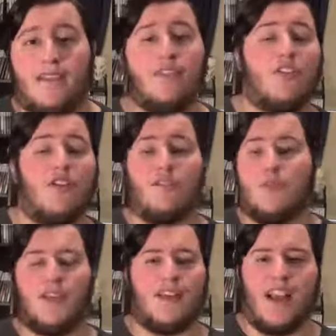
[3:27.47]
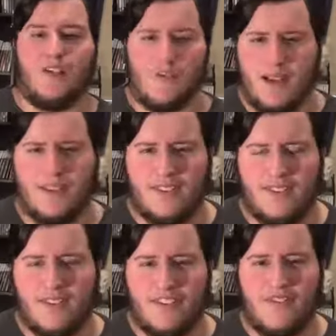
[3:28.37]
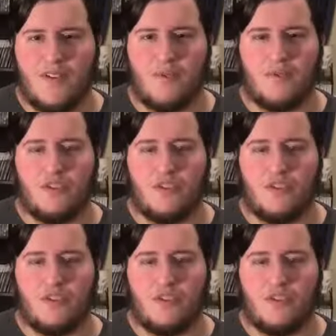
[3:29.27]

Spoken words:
even though he's being kind of racist in this film